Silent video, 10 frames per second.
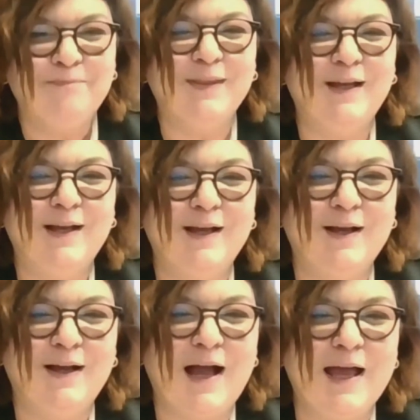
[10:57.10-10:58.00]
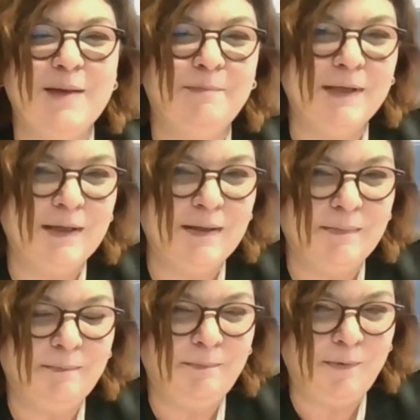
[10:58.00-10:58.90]
I
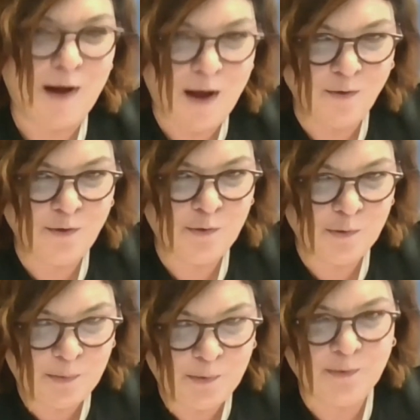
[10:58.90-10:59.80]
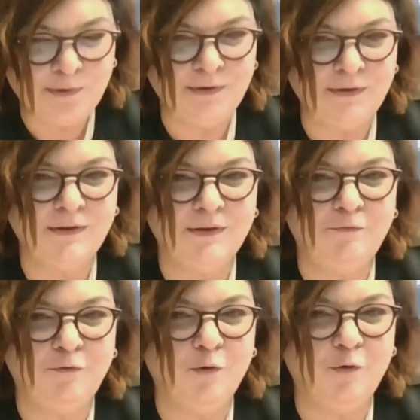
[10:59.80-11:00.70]
am proud to put
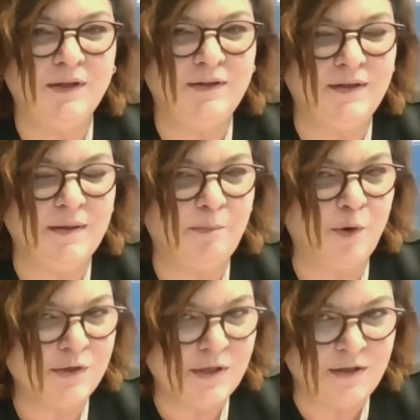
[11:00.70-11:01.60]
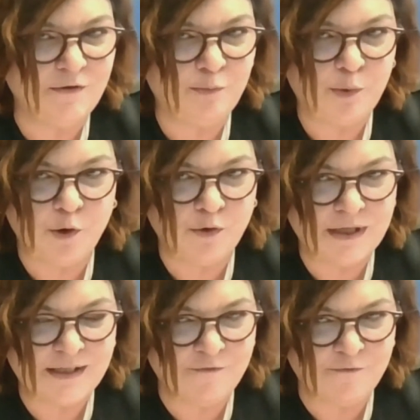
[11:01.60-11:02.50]
forward 3 positive
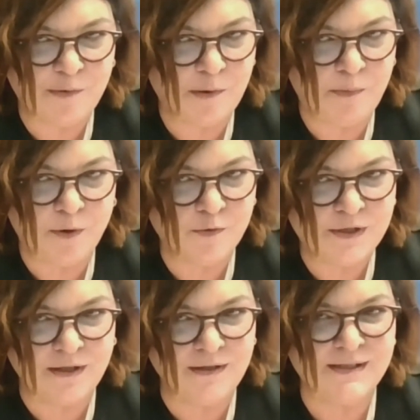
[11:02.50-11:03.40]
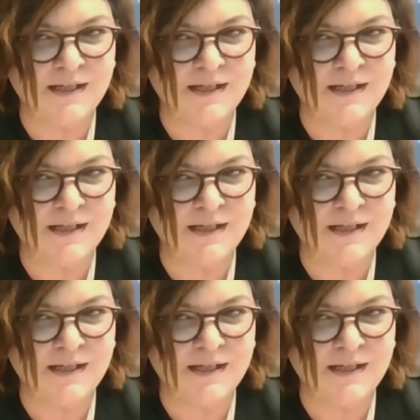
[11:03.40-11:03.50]
progressive proposals